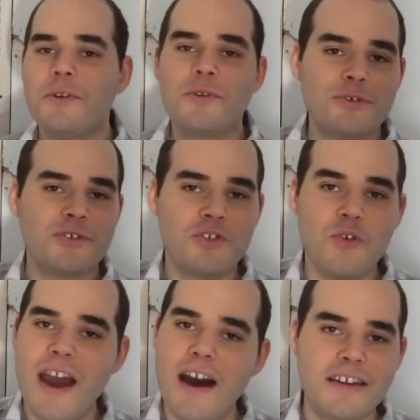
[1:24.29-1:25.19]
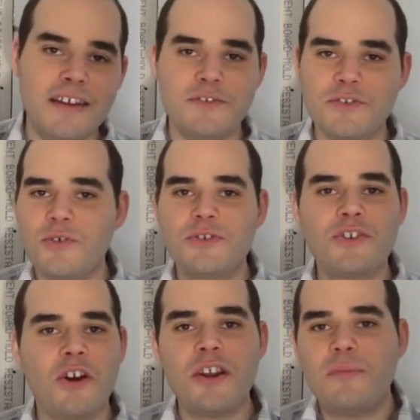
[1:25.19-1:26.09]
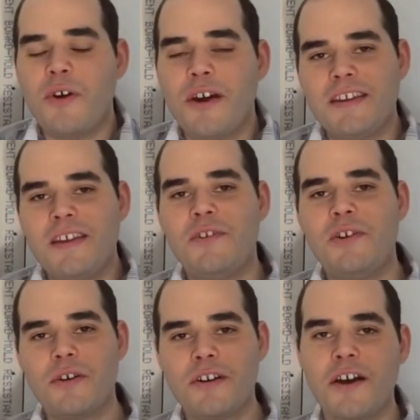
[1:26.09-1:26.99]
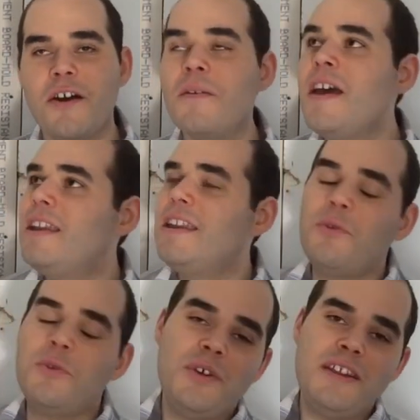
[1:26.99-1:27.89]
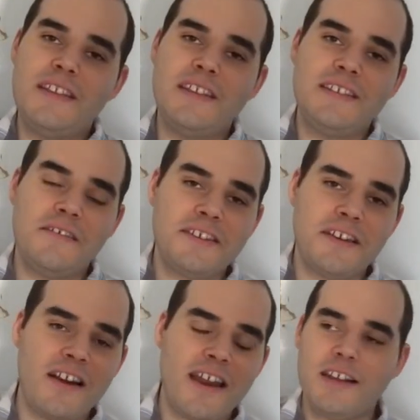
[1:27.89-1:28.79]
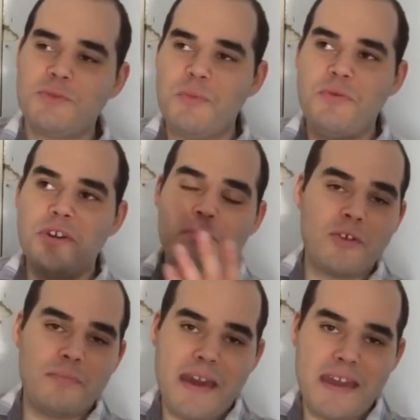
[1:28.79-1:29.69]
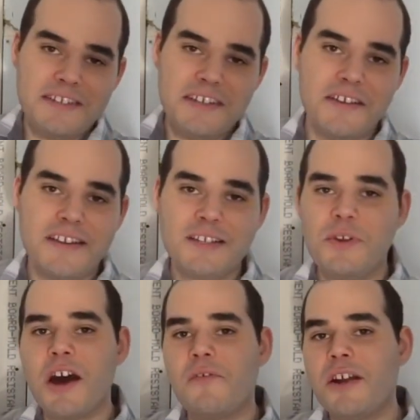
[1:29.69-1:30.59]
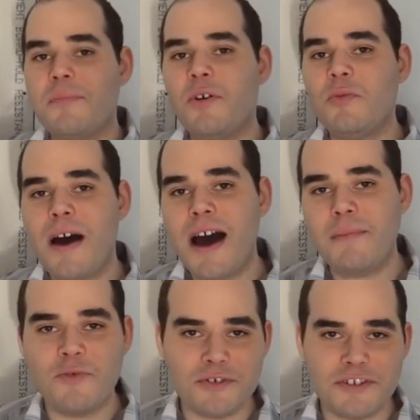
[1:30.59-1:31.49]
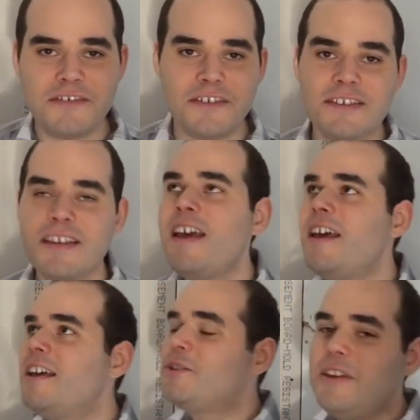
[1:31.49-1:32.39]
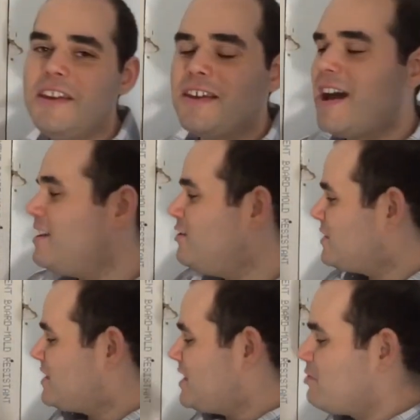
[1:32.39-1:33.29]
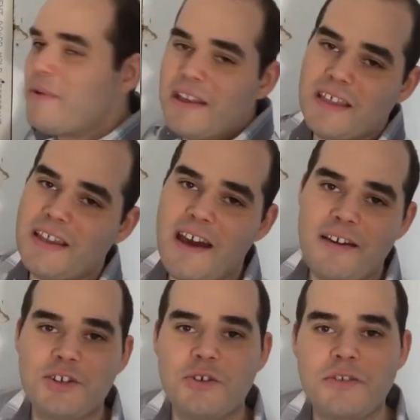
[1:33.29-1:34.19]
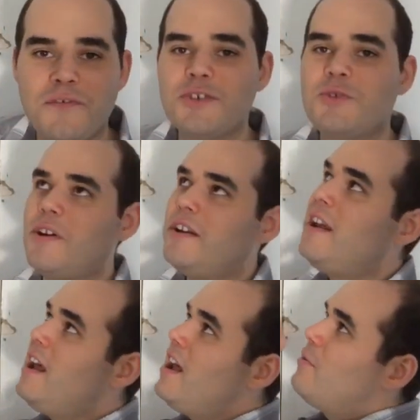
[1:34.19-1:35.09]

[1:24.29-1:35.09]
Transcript: But of course there's no outlet, there's no starting point to even know where to go. Now when we did the ceilings in our house, we put up board and batten ceilings, we covered up old popcorn ceilings. So we kind of used a similar method to how I showed in the first one.